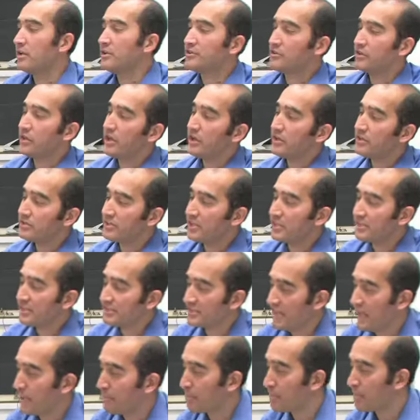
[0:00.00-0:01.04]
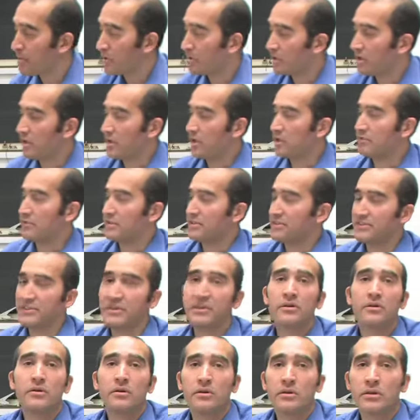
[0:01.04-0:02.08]
So here's an example of a
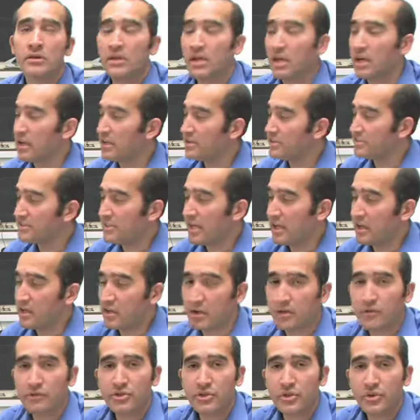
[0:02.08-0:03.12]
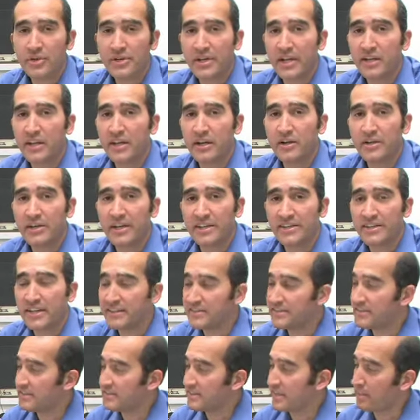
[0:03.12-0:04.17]
single cell of Shewanella
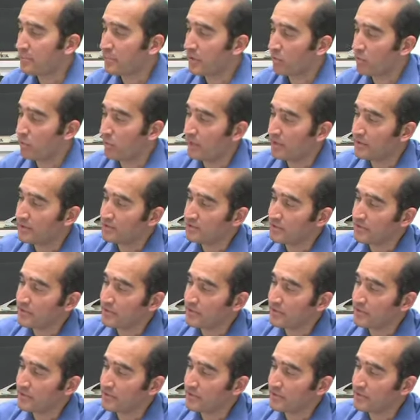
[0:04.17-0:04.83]
onidensis MR1.